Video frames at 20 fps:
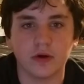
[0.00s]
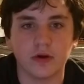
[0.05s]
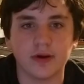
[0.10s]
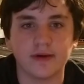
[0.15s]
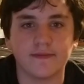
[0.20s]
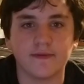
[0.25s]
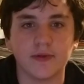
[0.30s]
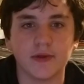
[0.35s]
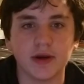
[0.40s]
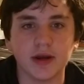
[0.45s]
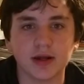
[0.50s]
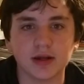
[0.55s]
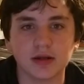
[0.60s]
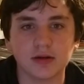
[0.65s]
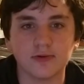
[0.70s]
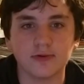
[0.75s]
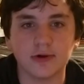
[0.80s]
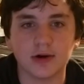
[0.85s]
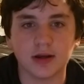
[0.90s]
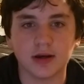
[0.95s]
Alright, for the
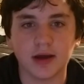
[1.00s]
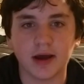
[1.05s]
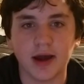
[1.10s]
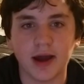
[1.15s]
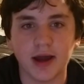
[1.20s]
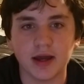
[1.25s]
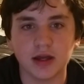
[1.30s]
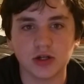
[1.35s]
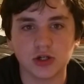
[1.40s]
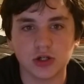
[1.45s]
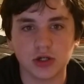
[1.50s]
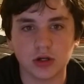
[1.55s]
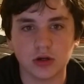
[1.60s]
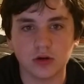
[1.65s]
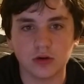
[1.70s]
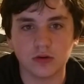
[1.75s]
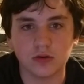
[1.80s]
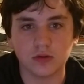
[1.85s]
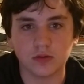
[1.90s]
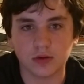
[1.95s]
next one, I
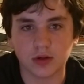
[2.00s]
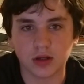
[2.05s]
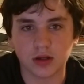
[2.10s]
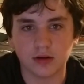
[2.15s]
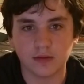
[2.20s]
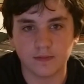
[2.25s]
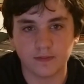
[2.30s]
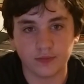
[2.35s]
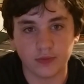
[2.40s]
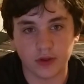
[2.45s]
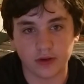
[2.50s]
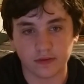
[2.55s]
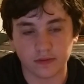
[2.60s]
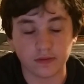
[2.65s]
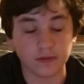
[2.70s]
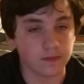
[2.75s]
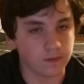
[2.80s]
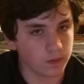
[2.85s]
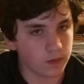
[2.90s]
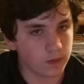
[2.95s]
chose
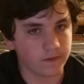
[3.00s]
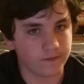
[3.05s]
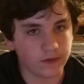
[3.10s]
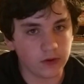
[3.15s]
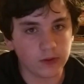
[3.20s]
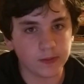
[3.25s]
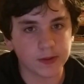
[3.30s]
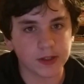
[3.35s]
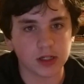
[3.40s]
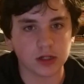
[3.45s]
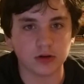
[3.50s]
a film